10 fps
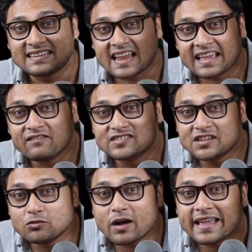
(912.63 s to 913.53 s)
it
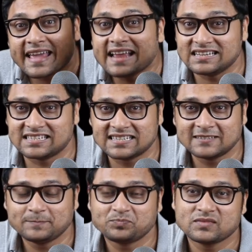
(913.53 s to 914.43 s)
gives you a hint
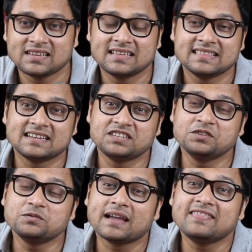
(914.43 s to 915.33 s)

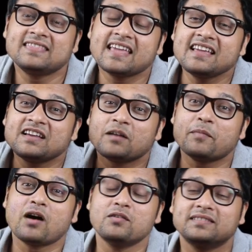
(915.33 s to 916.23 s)
that you can think
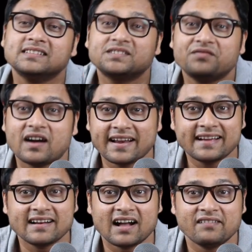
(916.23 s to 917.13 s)
about this
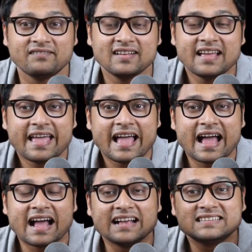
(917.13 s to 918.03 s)
Farey graph
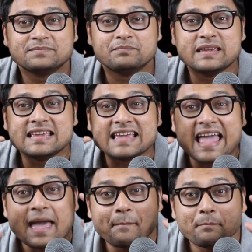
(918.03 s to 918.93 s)
as
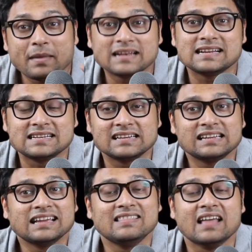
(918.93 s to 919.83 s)
being embedded
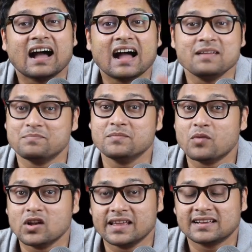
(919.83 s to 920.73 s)
in the
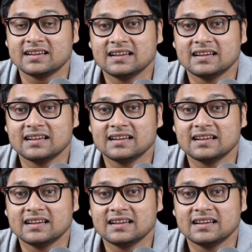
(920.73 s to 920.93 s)
hyperbolic